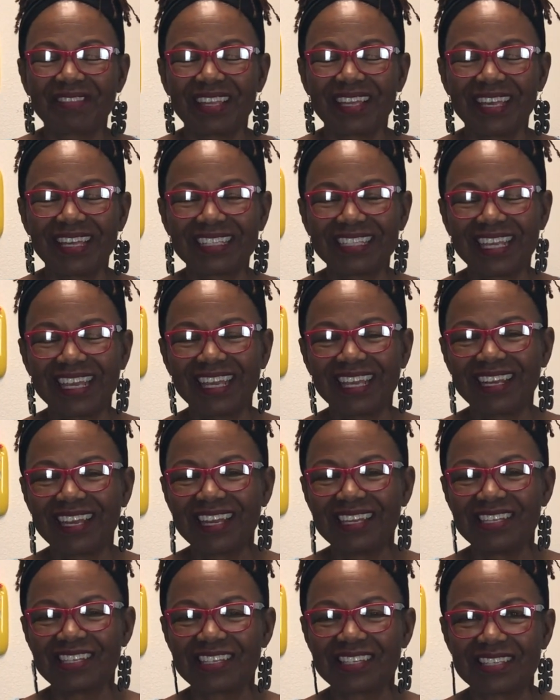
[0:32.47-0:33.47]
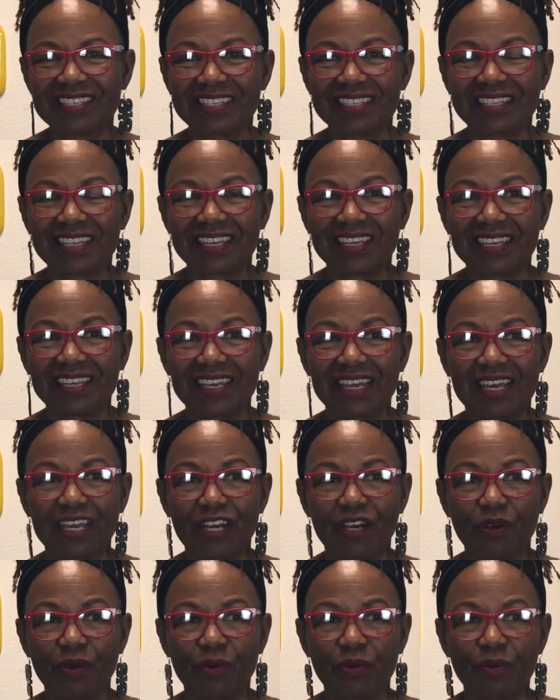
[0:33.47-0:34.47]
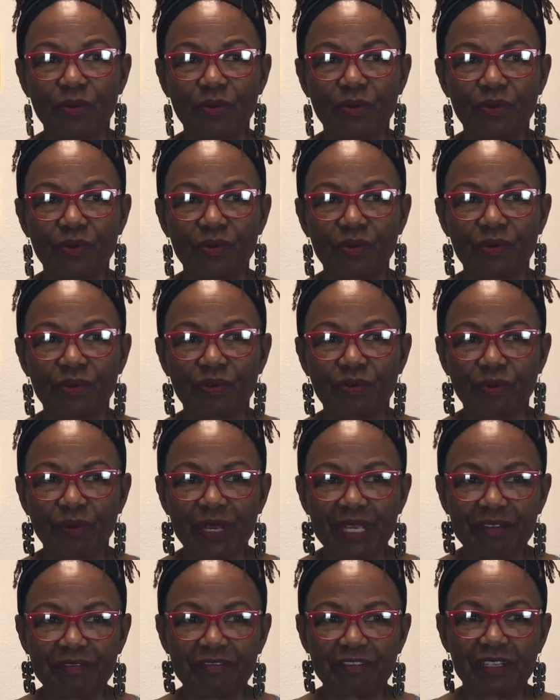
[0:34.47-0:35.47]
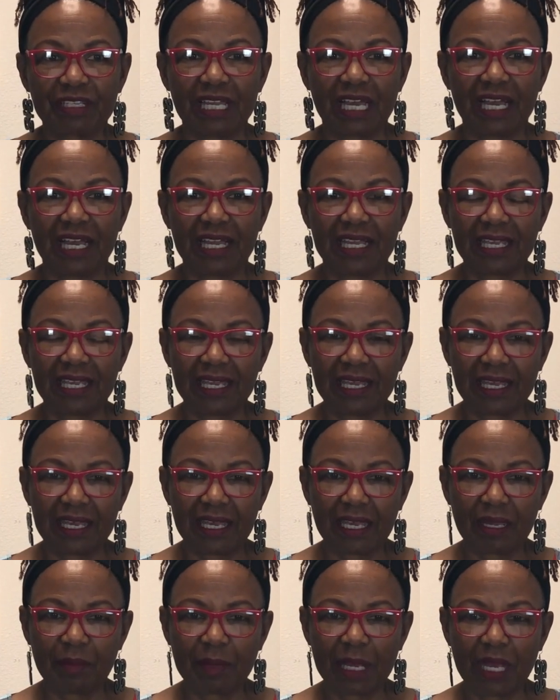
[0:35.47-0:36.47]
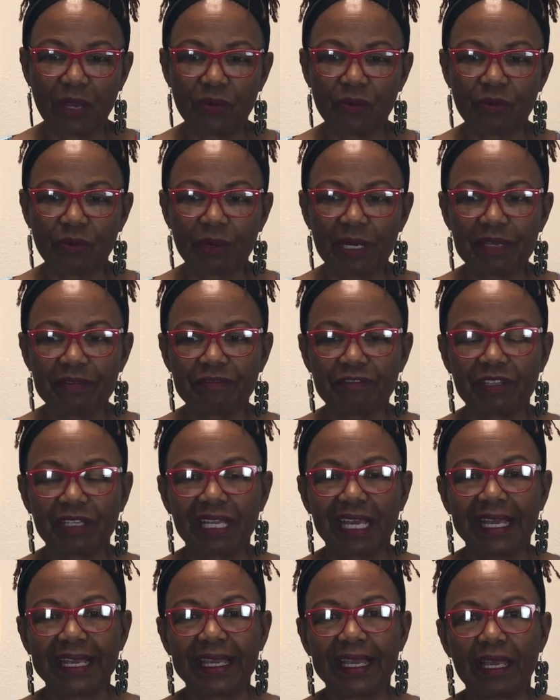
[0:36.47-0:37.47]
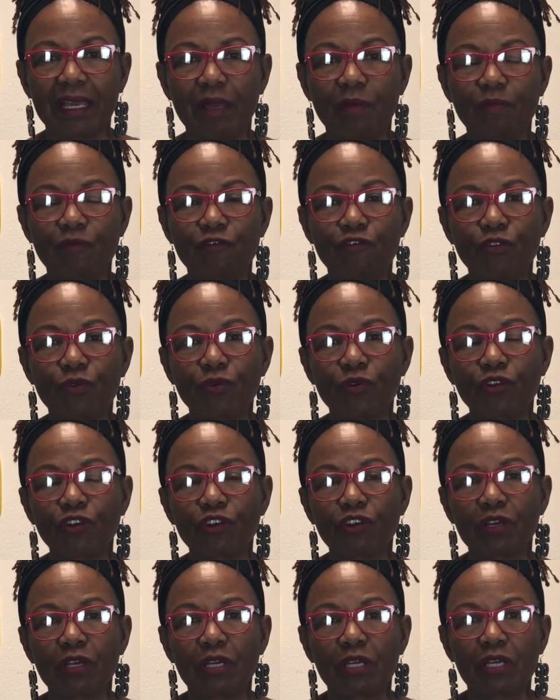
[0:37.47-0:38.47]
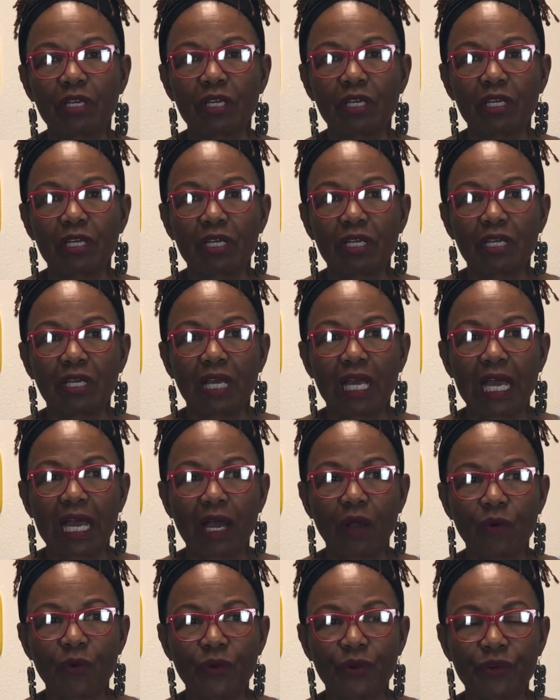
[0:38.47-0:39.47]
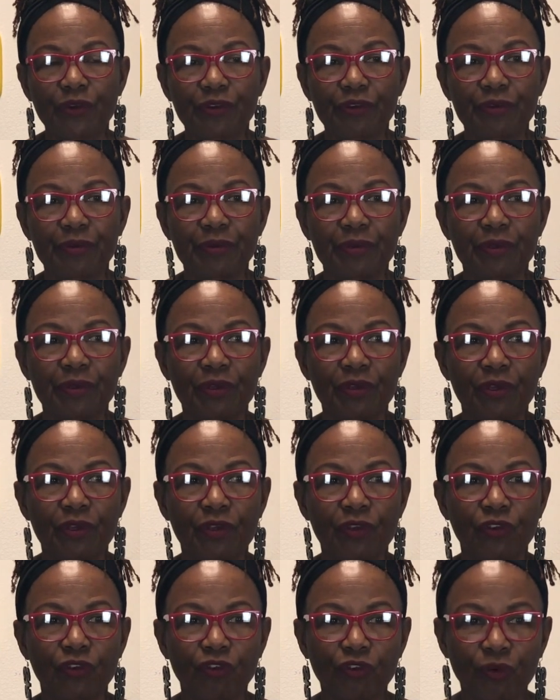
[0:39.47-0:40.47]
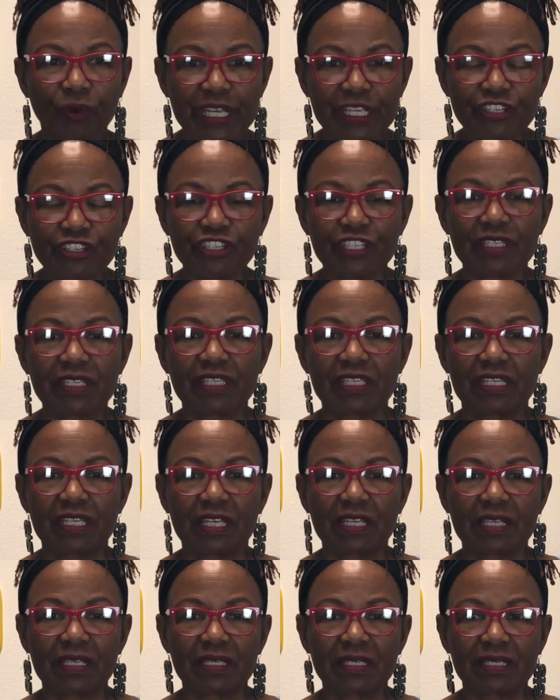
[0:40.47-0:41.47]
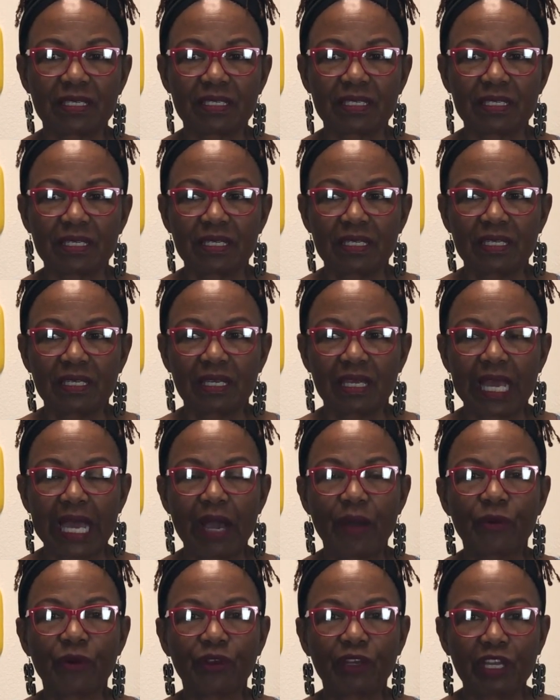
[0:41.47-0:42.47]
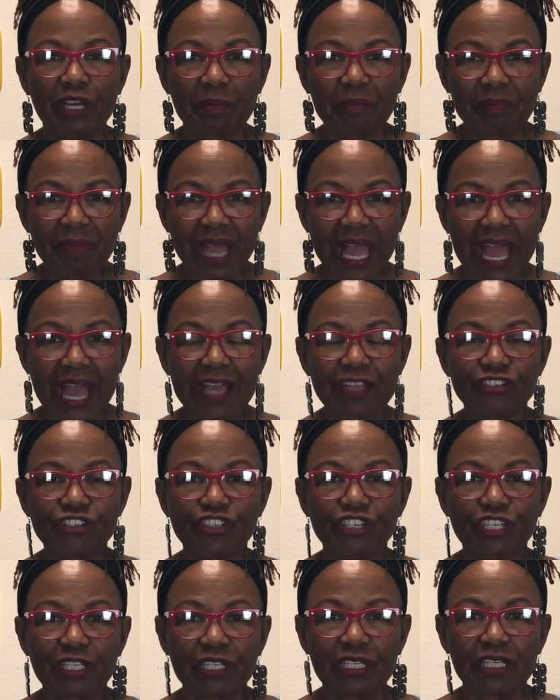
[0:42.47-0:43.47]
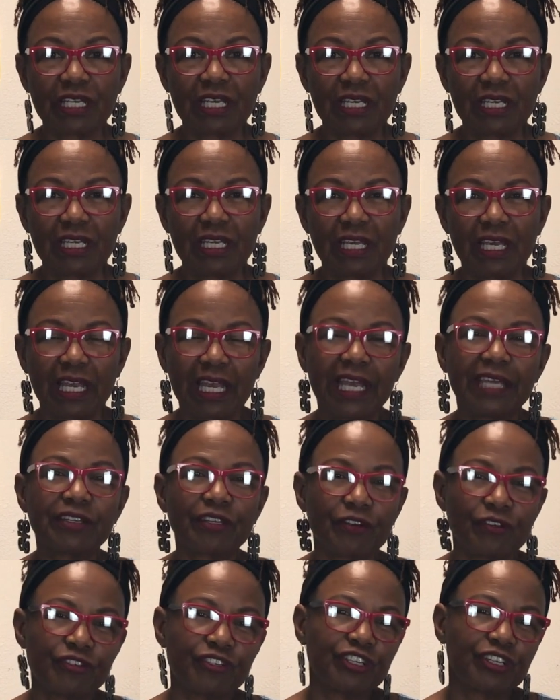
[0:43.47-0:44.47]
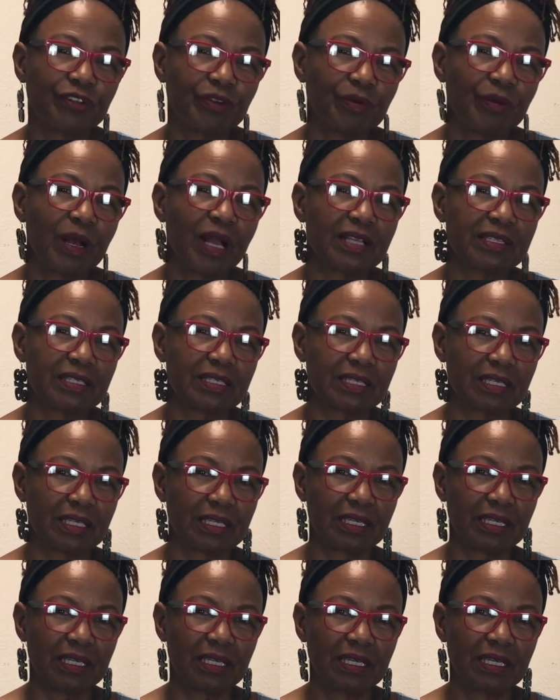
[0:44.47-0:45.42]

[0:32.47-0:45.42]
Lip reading: And can I just say how grateful I am for our graciousness, our compassion, and our generosity,